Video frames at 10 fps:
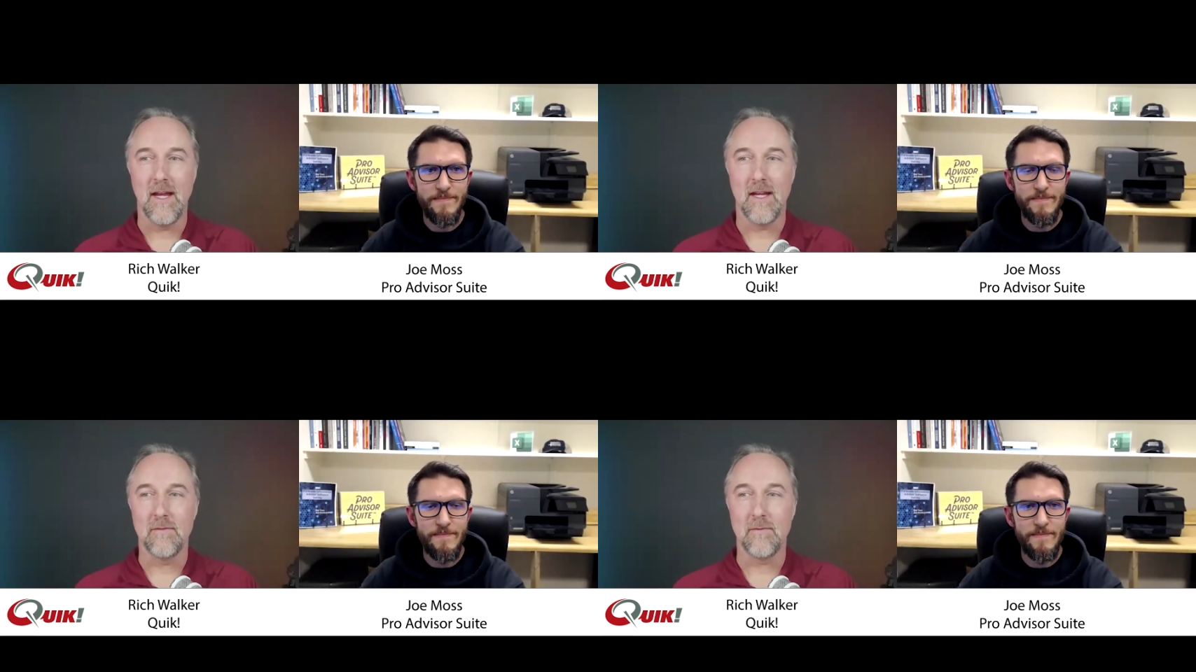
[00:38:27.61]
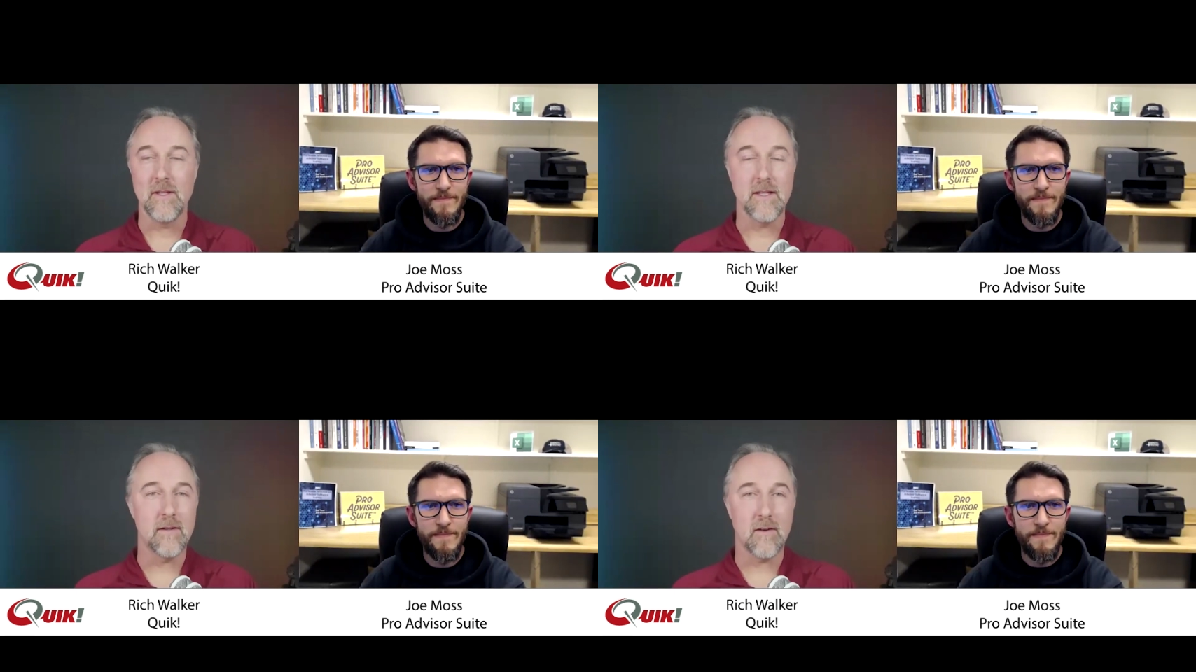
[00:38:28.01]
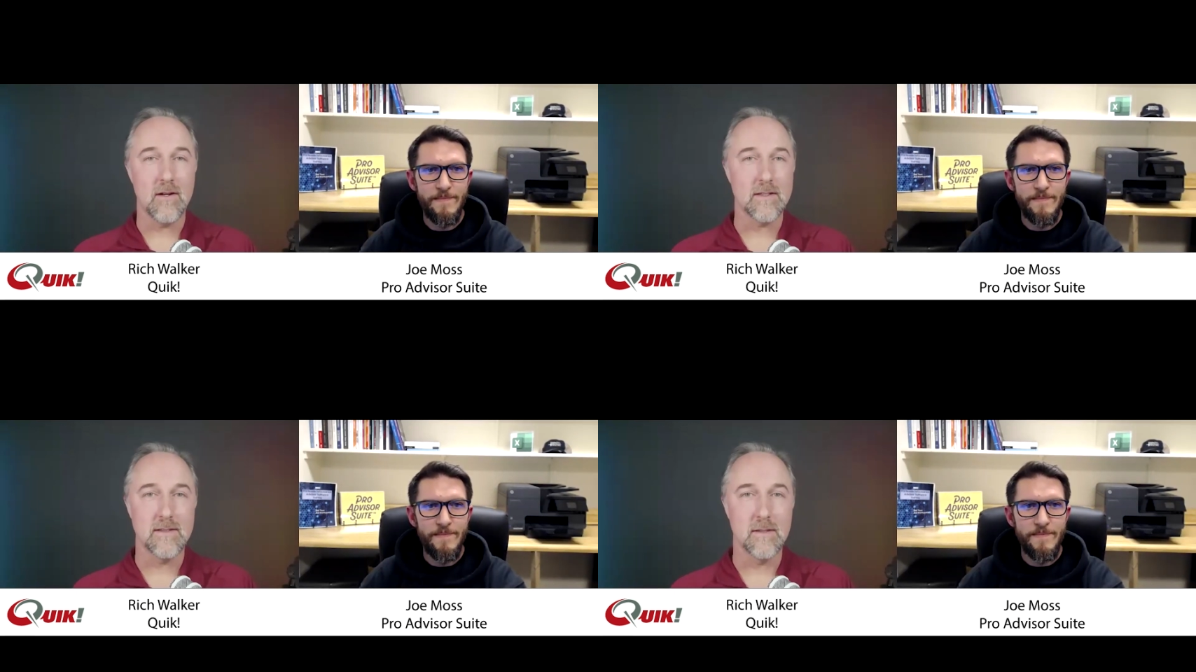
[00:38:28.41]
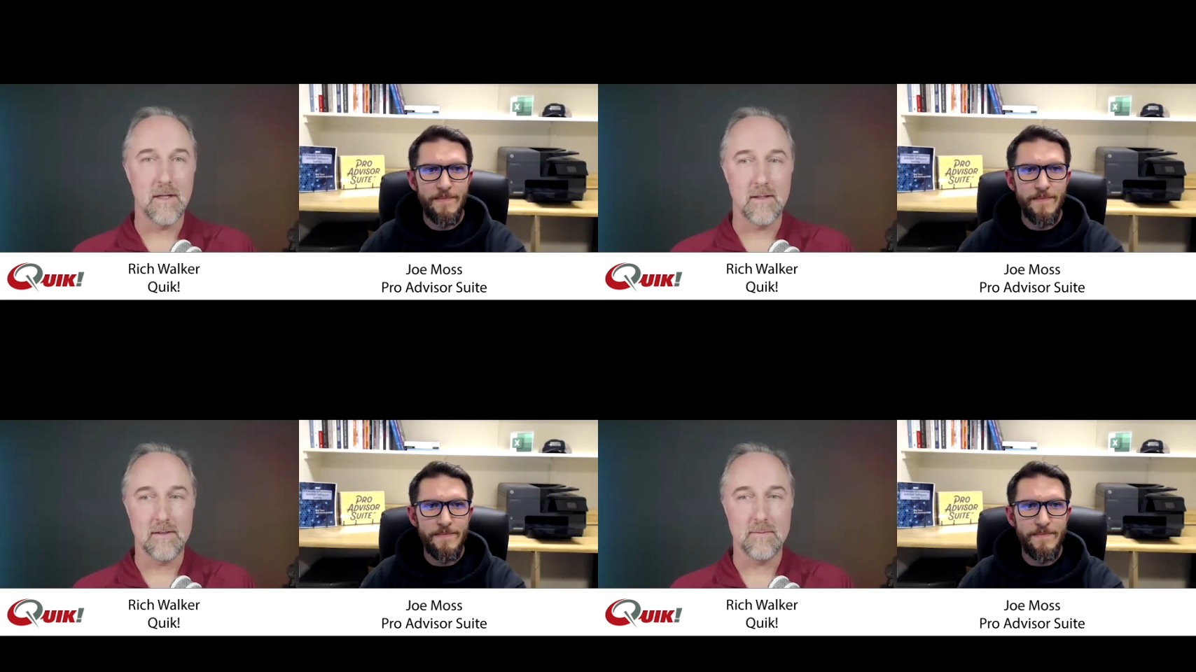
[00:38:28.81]
Speaker 1: and really your honesty
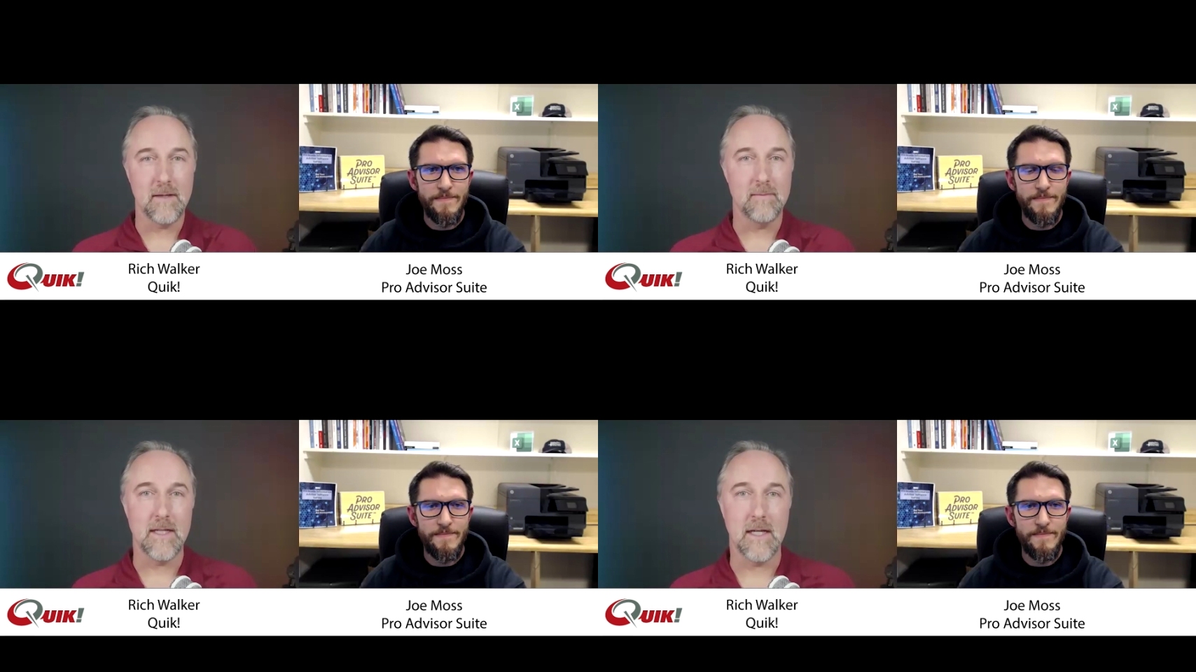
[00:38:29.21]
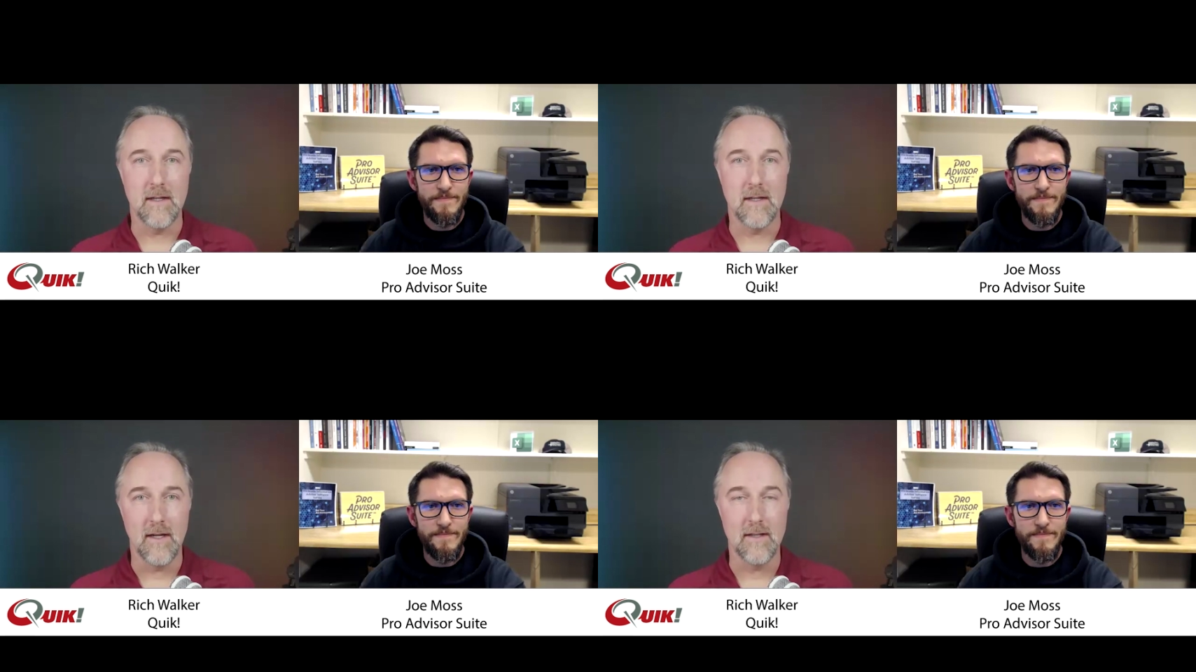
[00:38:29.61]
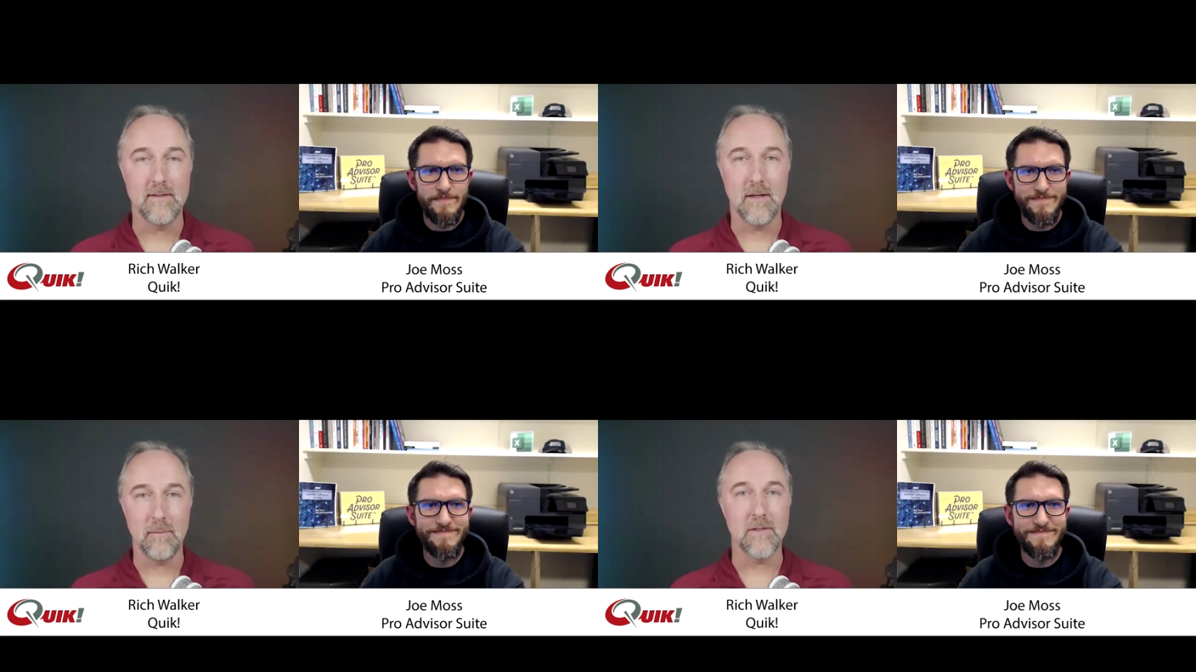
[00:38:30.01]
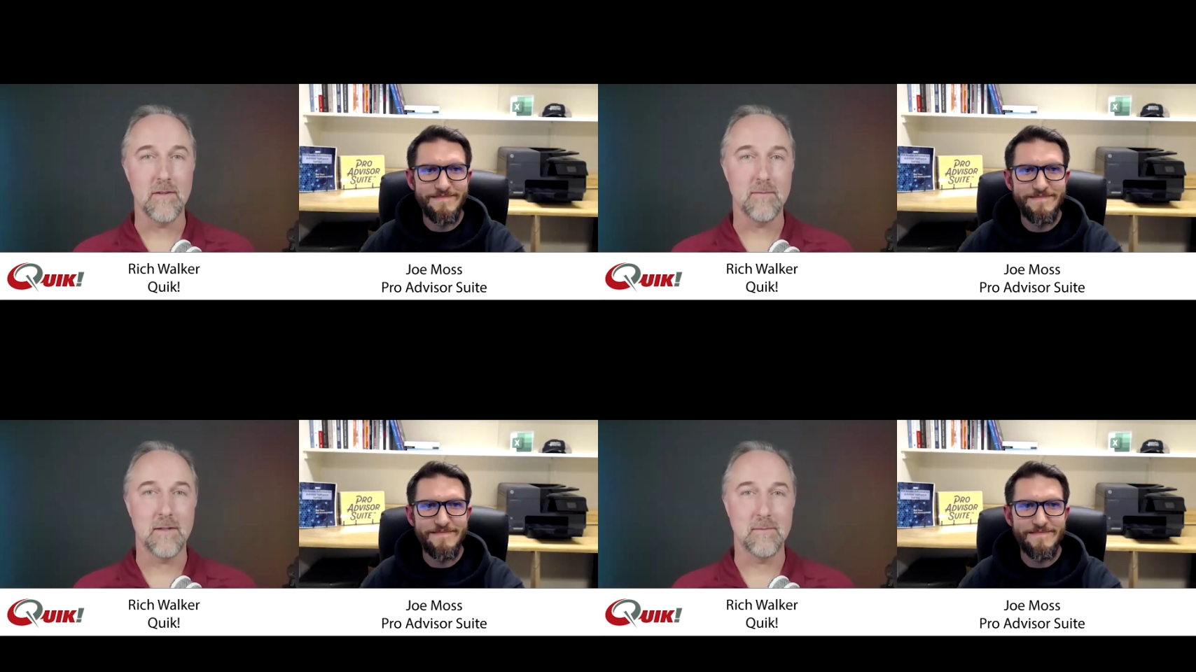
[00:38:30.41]
about let's make money and let's help each
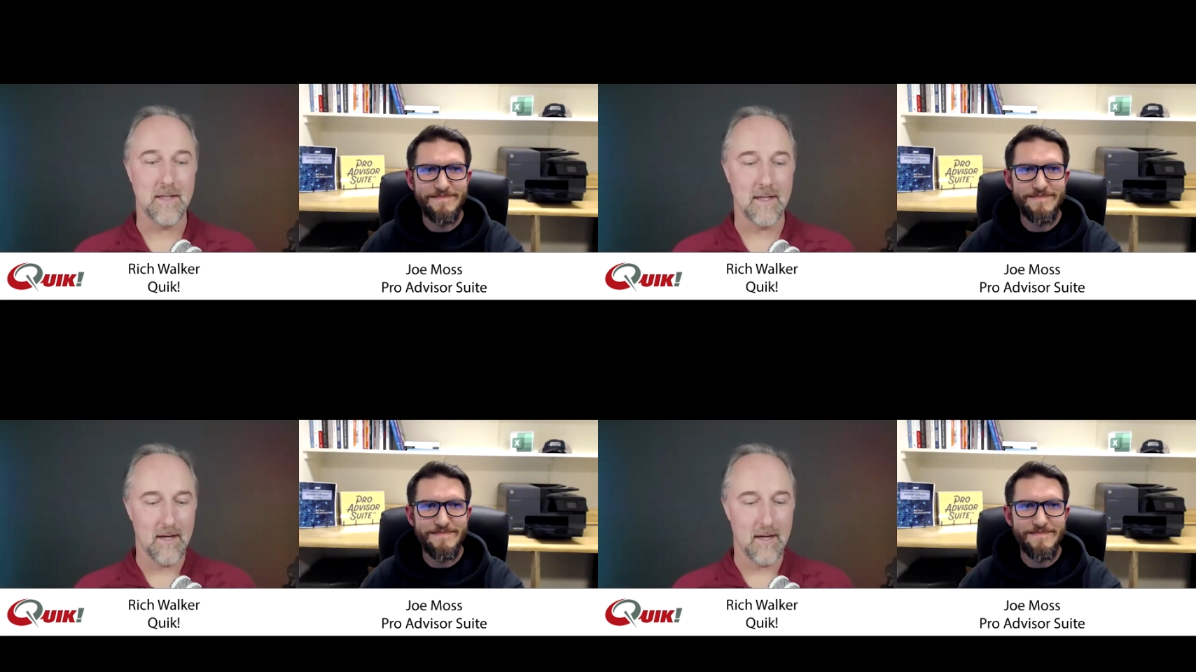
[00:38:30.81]
other make money.